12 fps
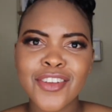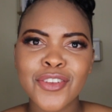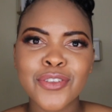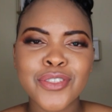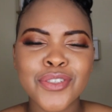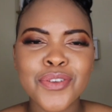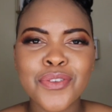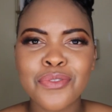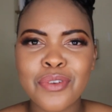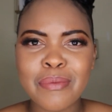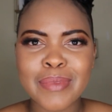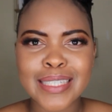you're two,
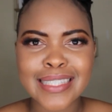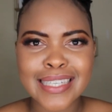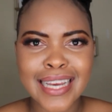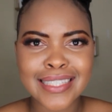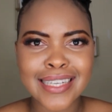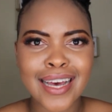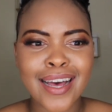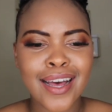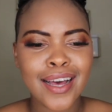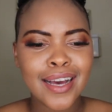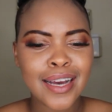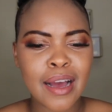three months later,
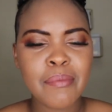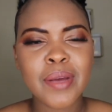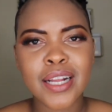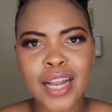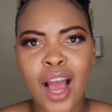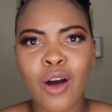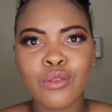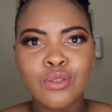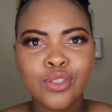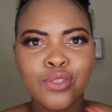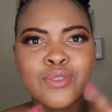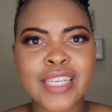coming
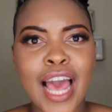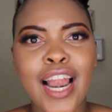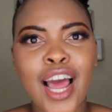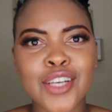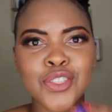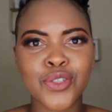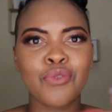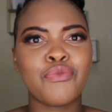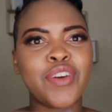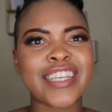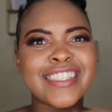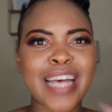now to tell us to
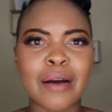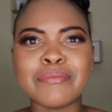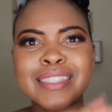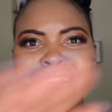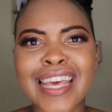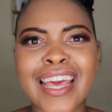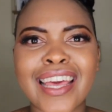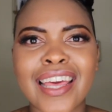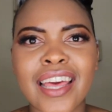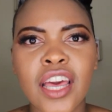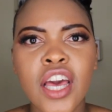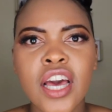fix
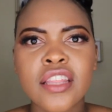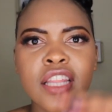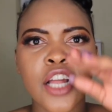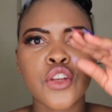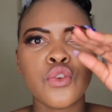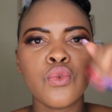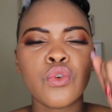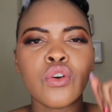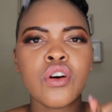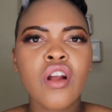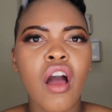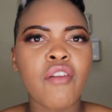something that you
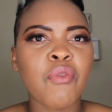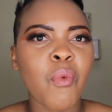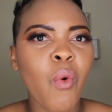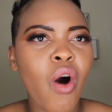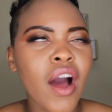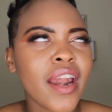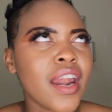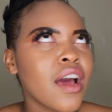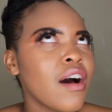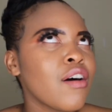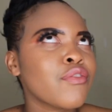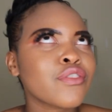could have worn
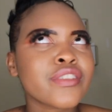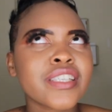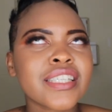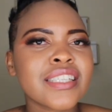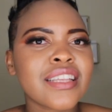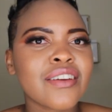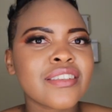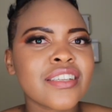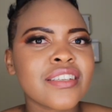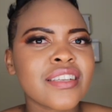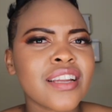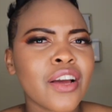for sixty thousand
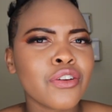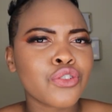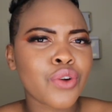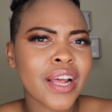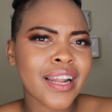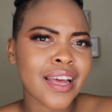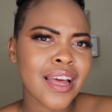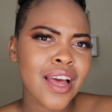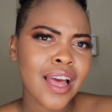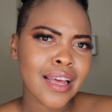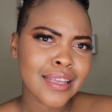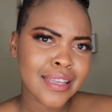years, and now you're trying to
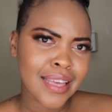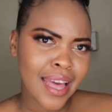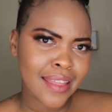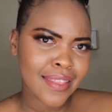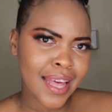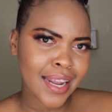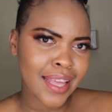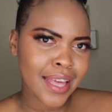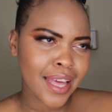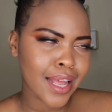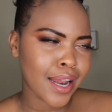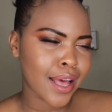gain that
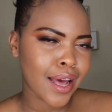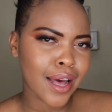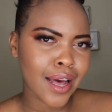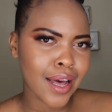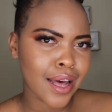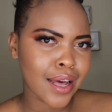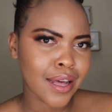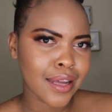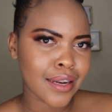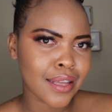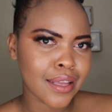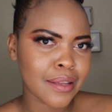again. Uh-uh,
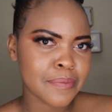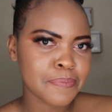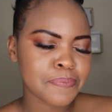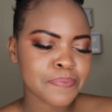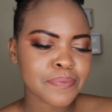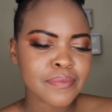honey.